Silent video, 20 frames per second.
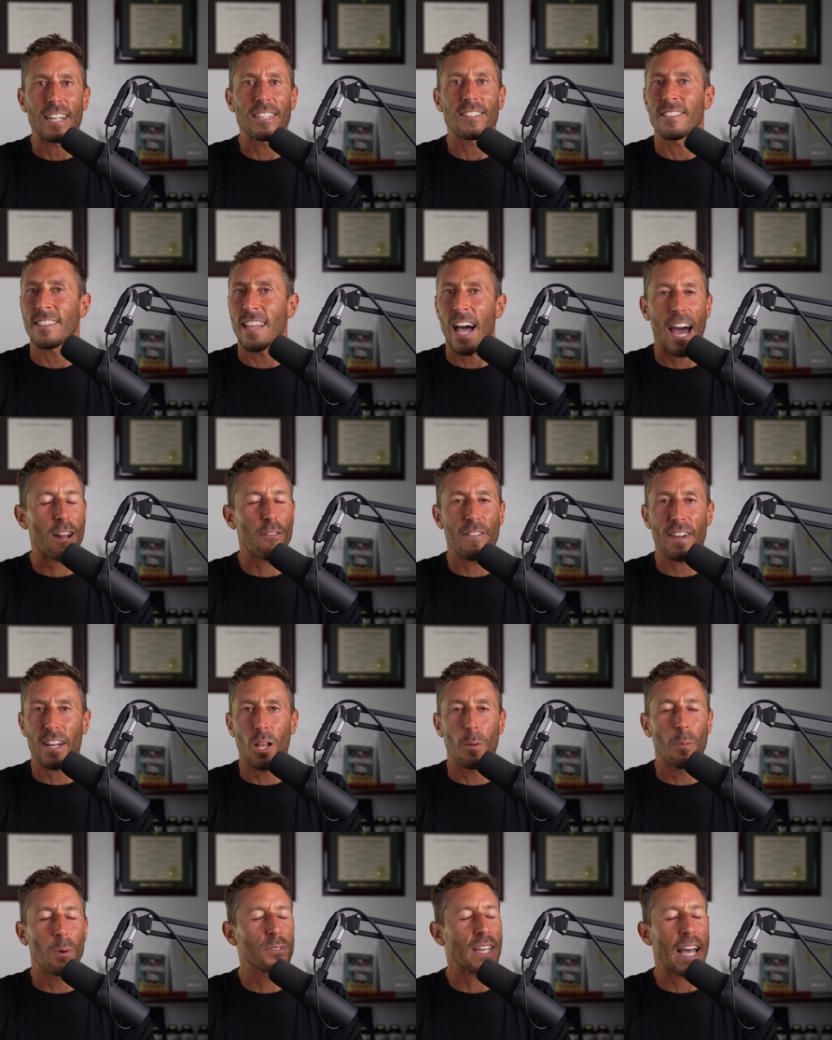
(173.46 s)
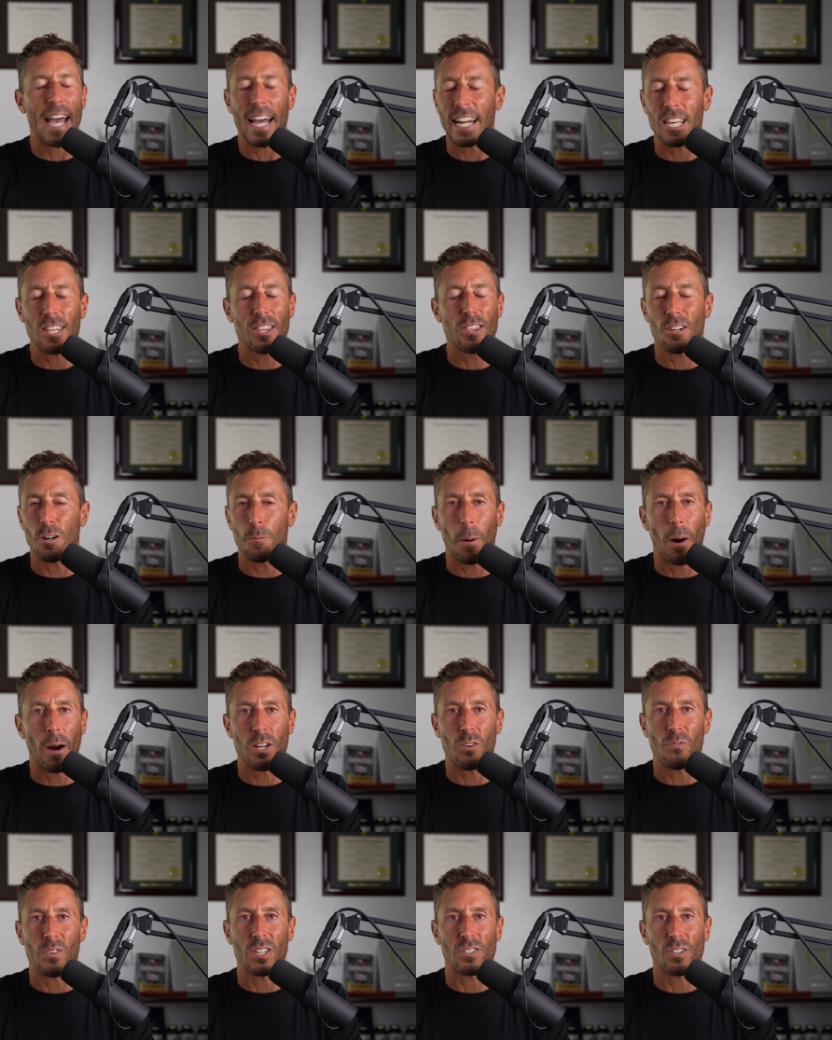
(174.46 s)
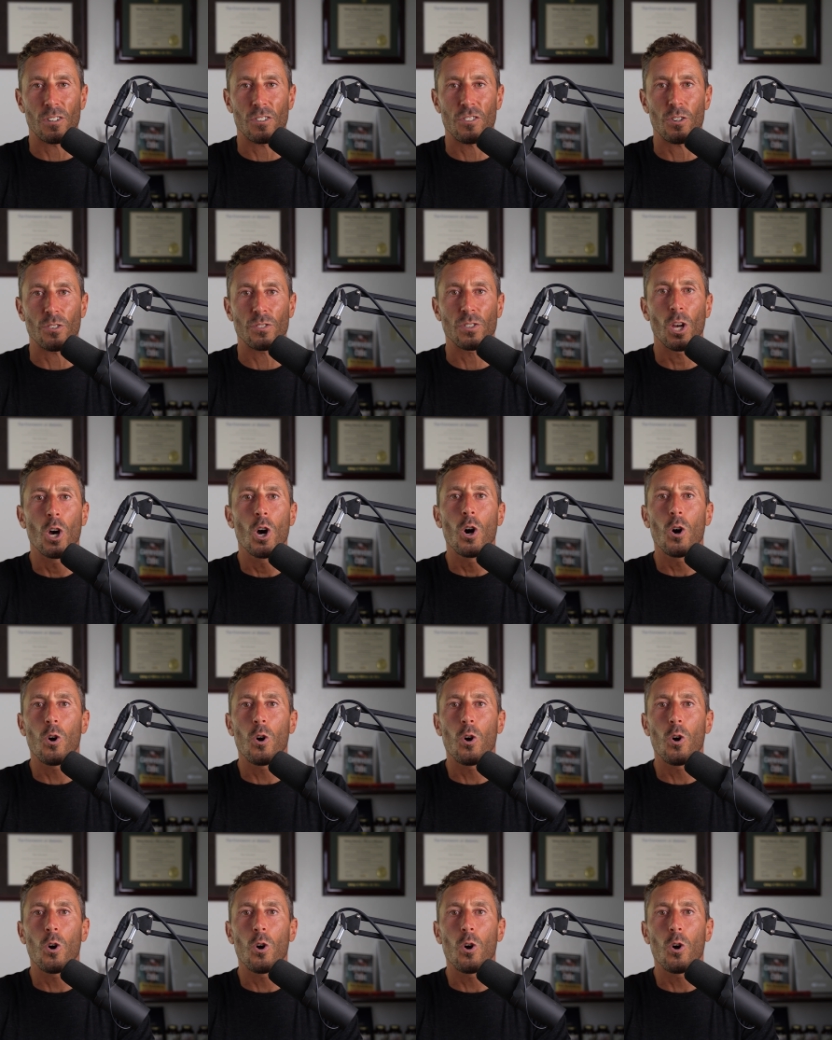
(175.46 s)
is not available to any third party researchers